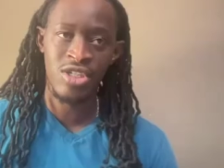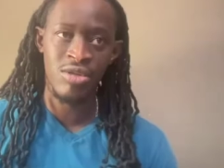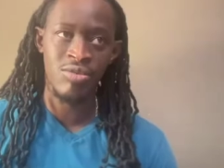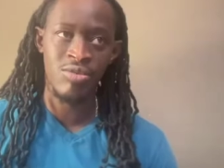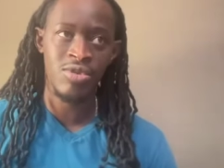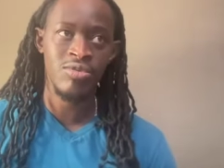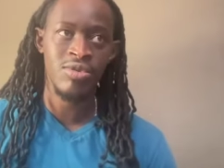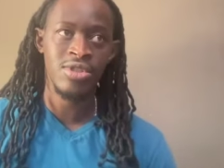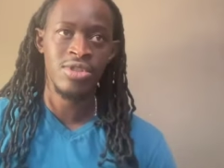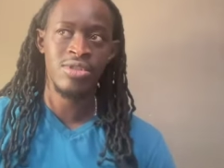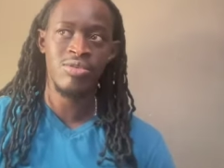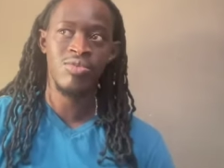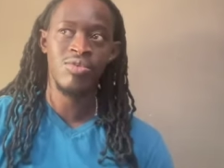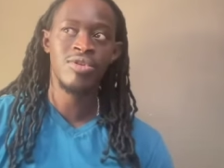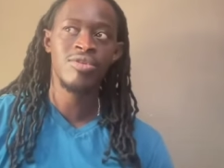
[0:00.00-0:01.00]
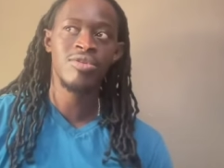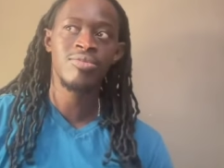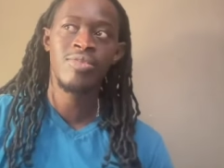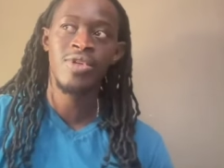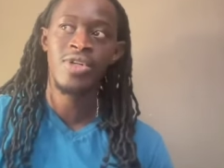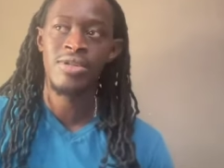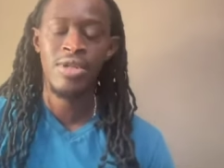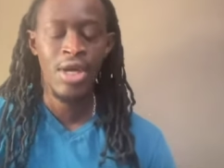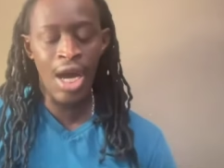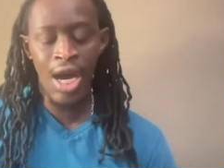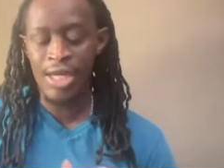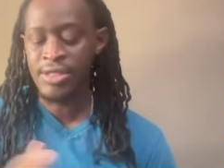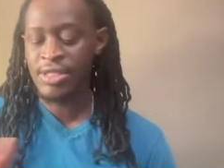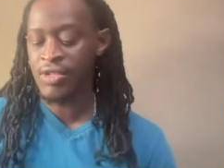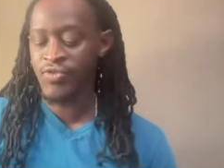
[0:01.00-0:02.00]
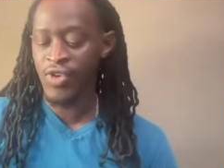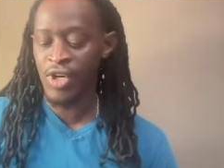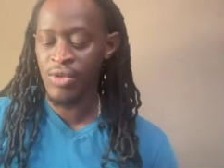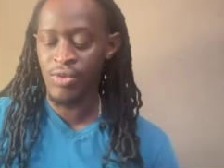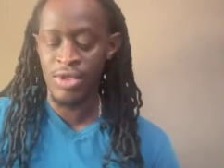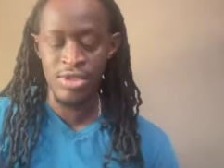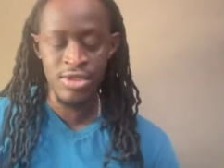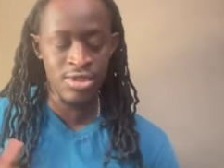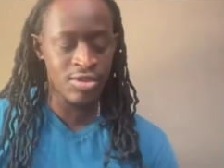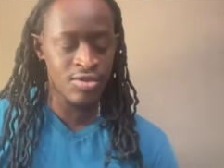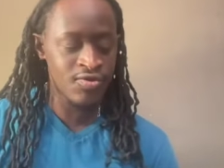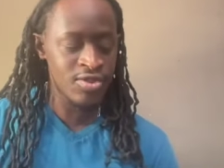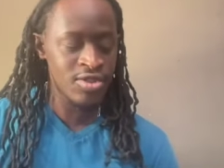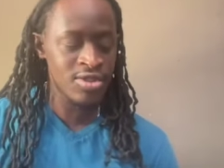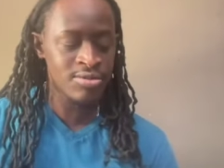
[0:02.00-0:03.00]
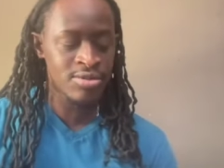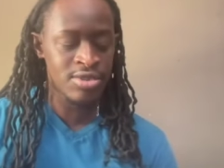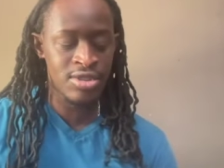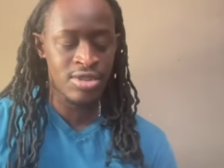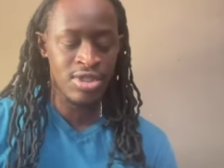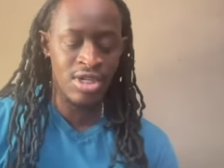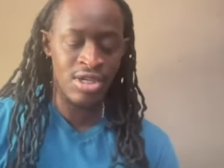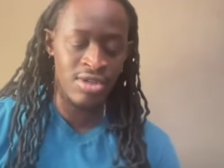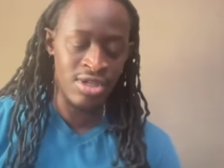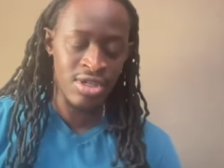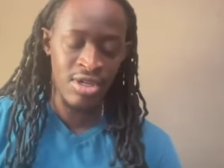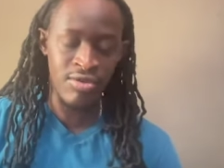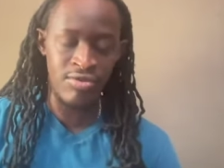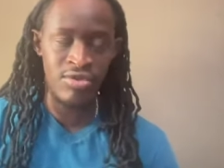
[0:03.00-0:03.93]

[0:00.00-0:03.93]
with the rest of the world but i say follow one circle films and K, kevin